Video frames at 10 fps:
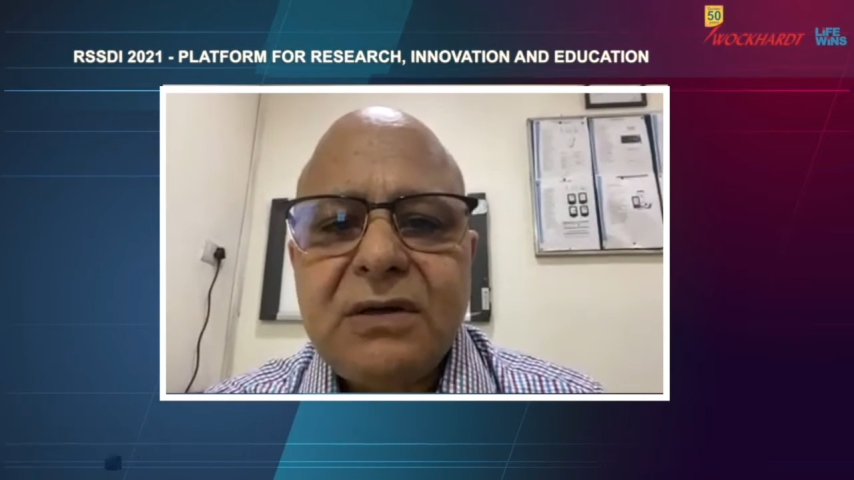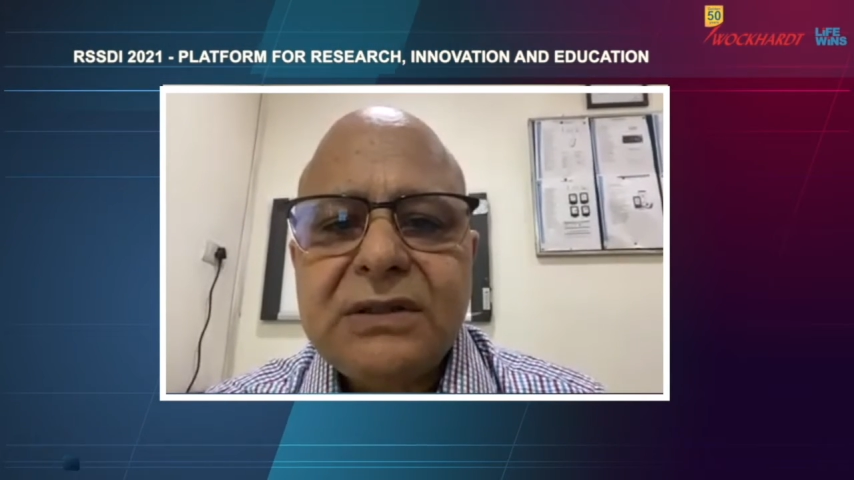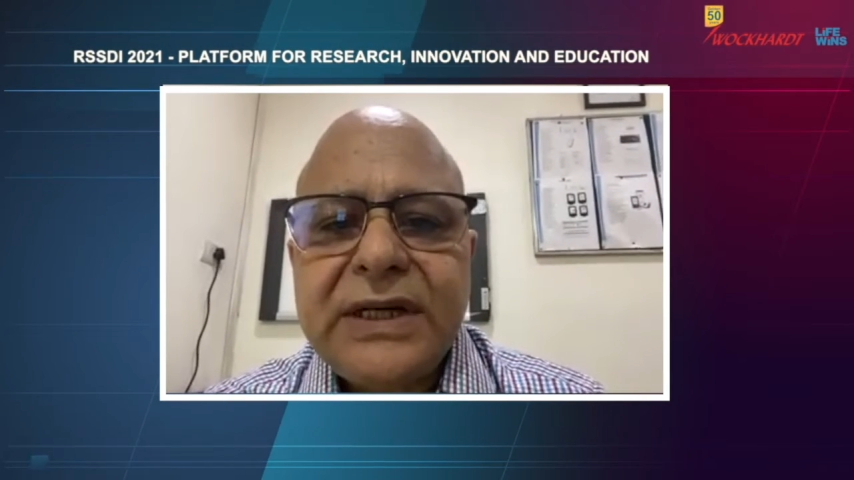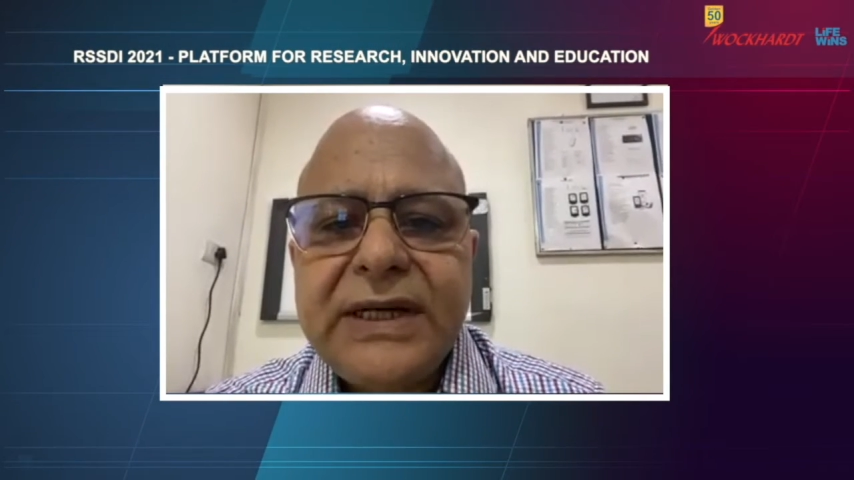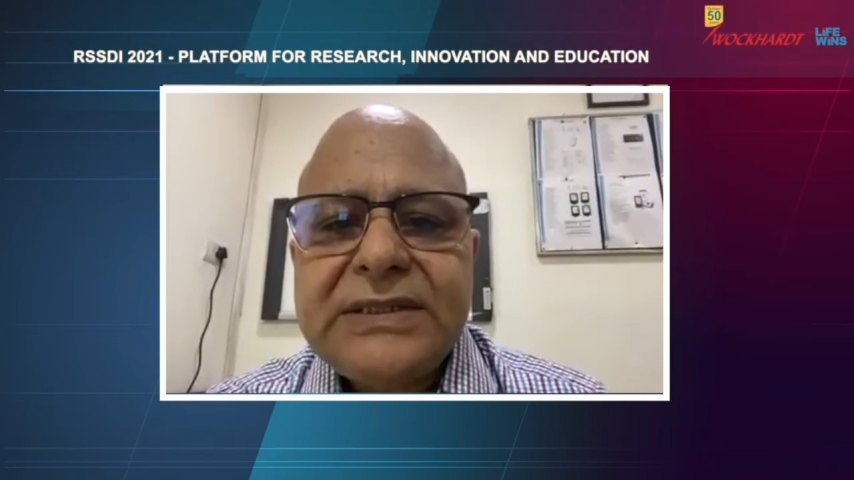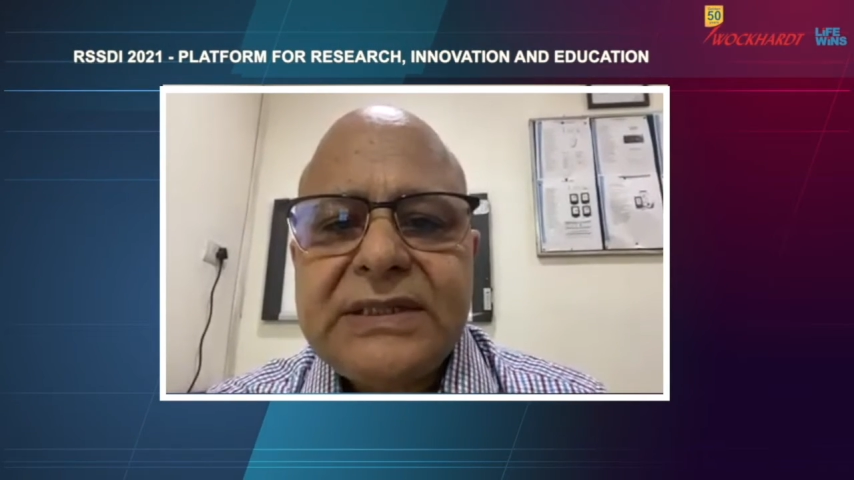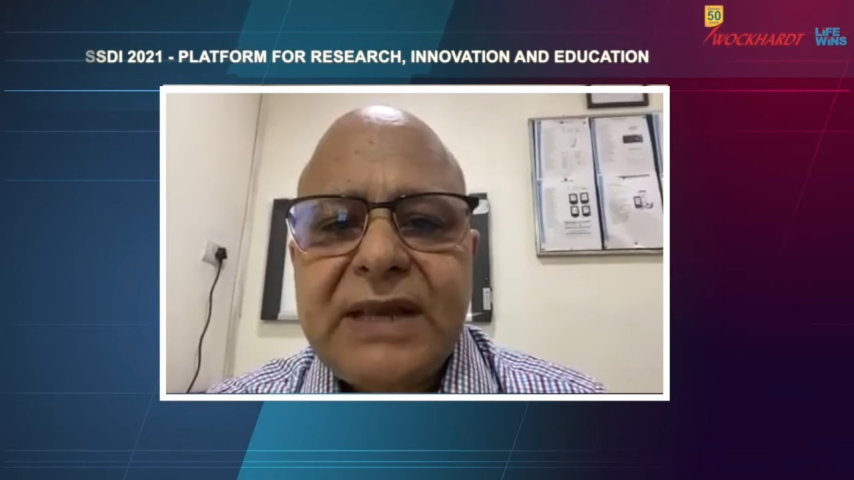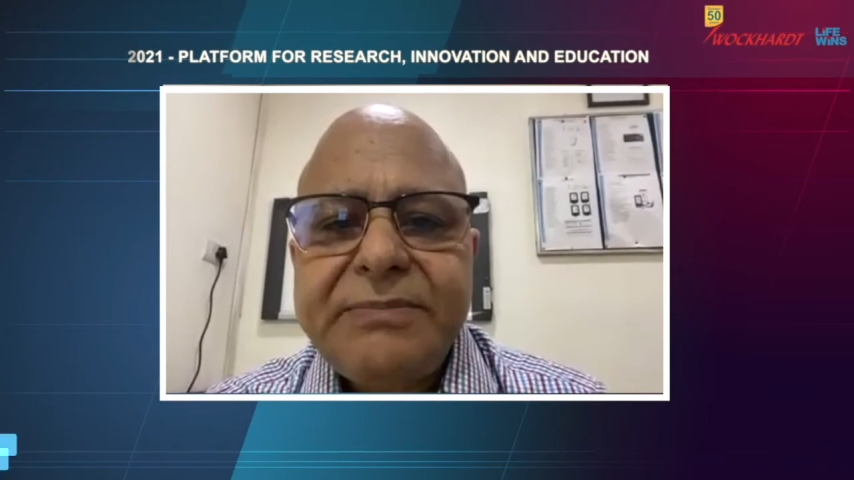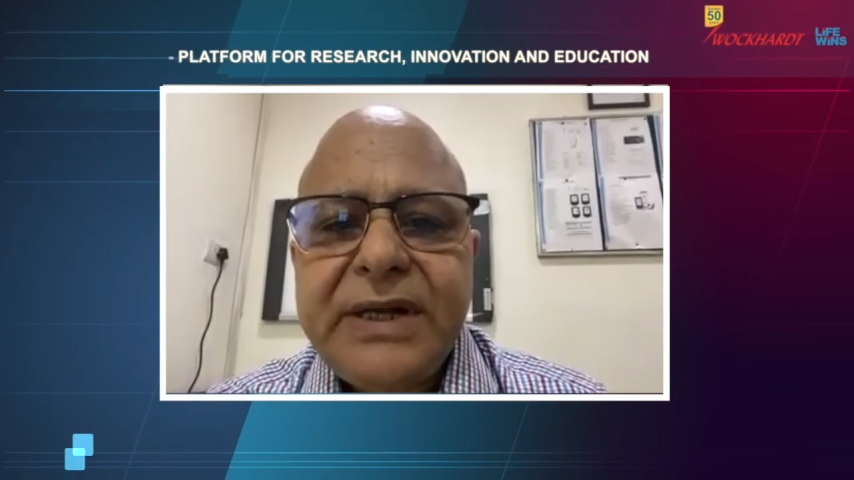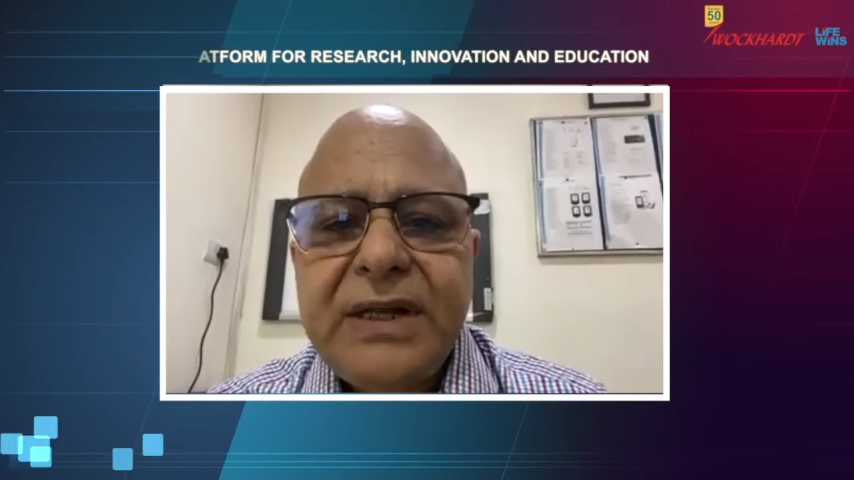the
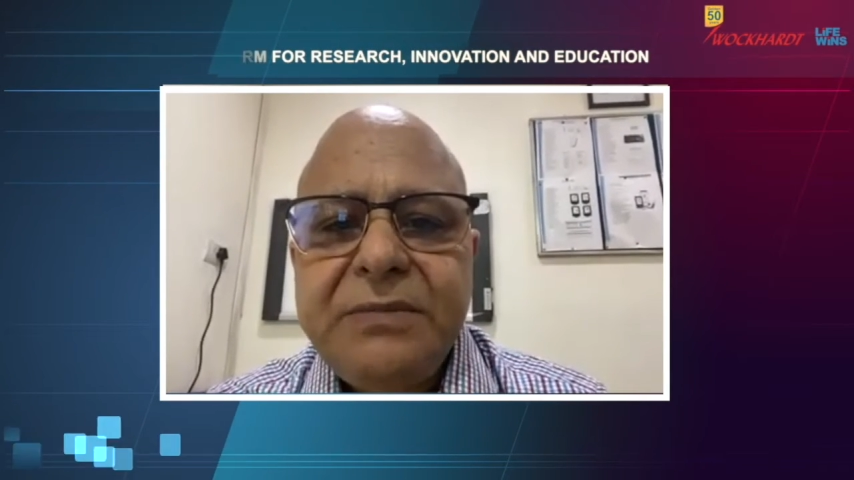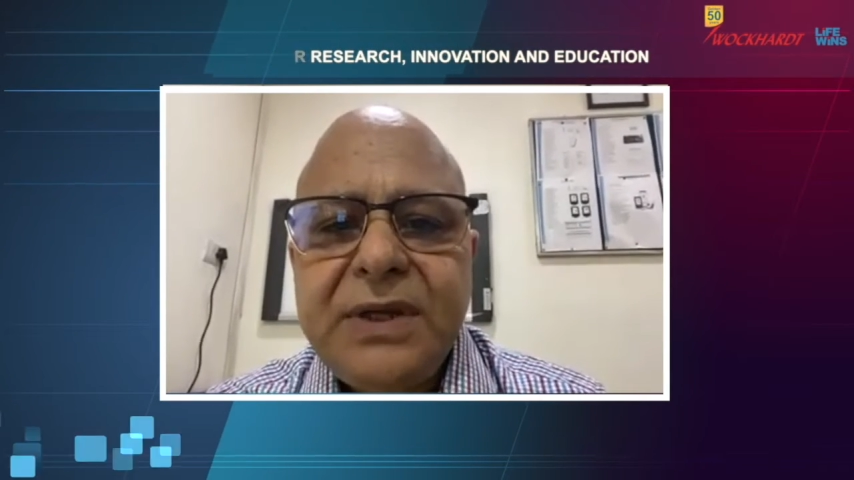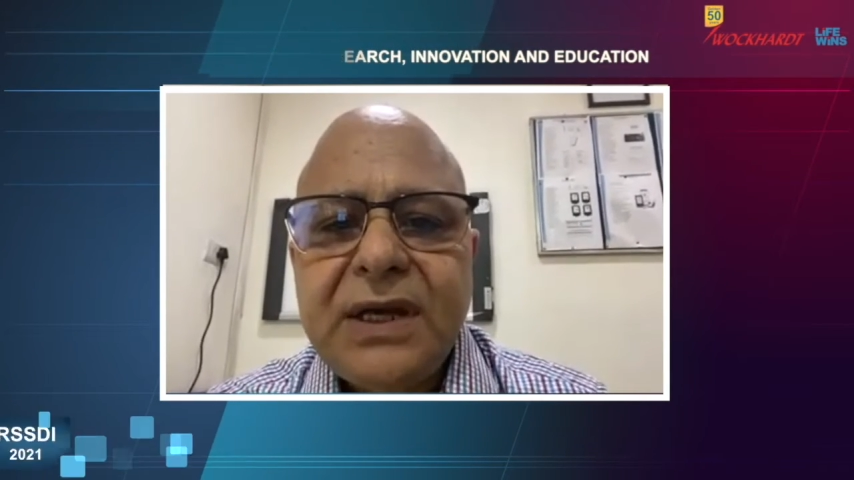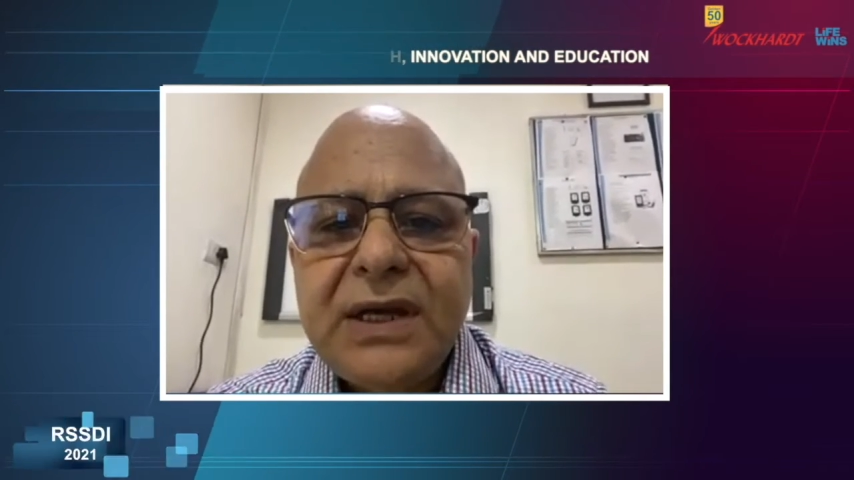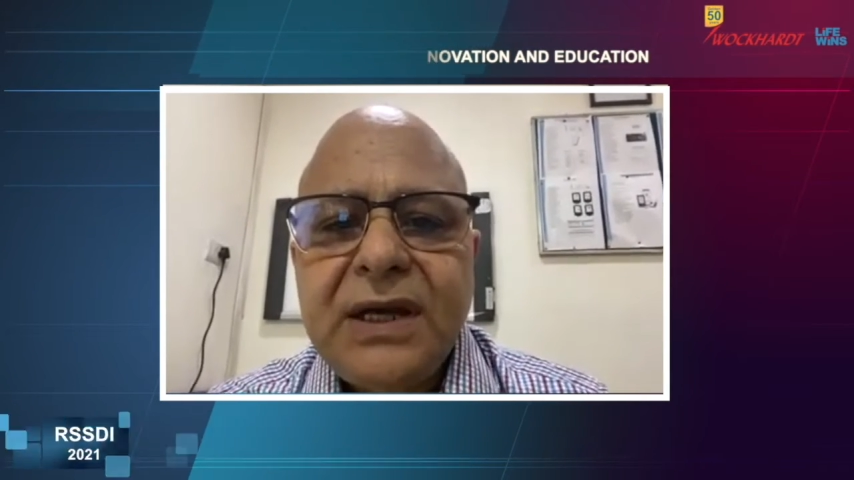dyslipidemia